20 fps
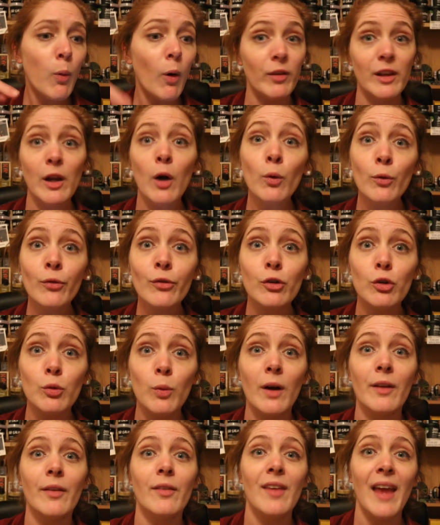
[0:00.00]
well, the old school
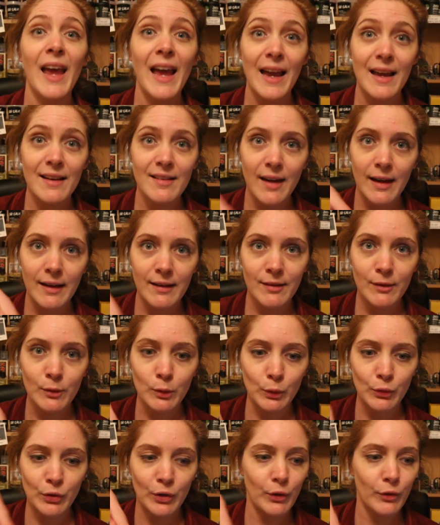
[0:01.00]
ones had a sort